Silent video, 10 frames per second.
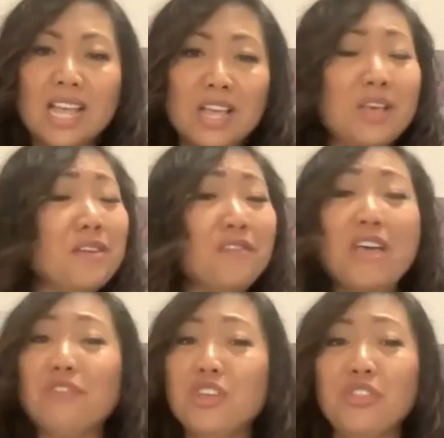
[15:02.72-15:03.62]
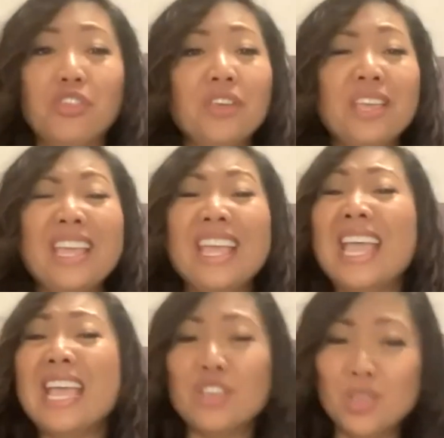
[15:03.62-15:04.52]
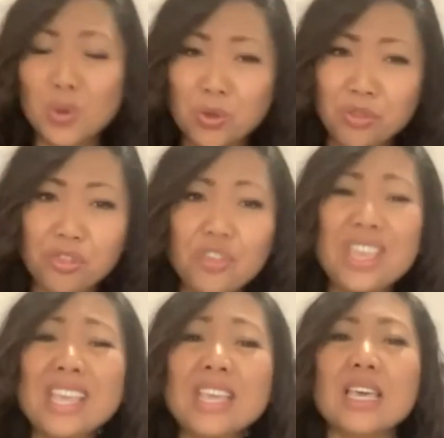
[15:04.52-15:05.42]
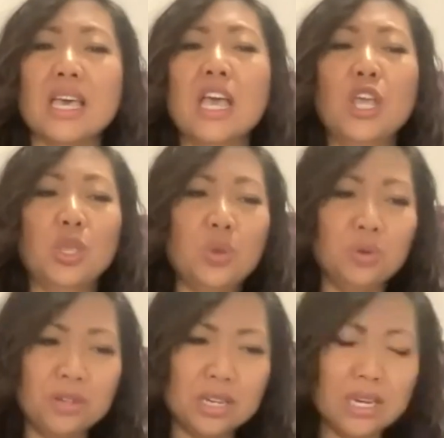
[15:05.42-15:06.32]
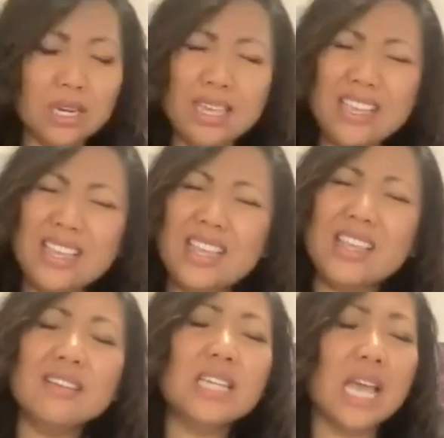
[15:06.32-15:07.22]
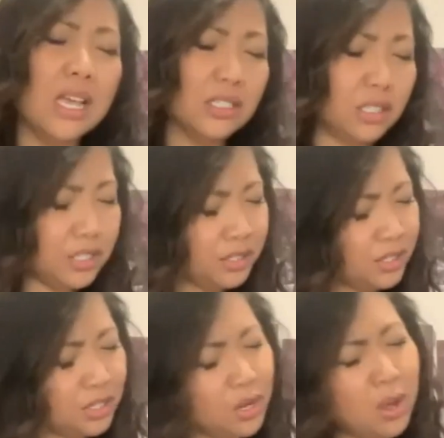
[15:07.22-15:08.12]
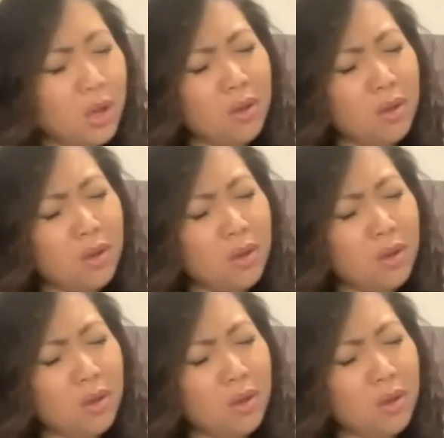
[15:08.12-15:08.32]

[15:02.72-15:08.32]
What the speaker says: of everything you think you need to know.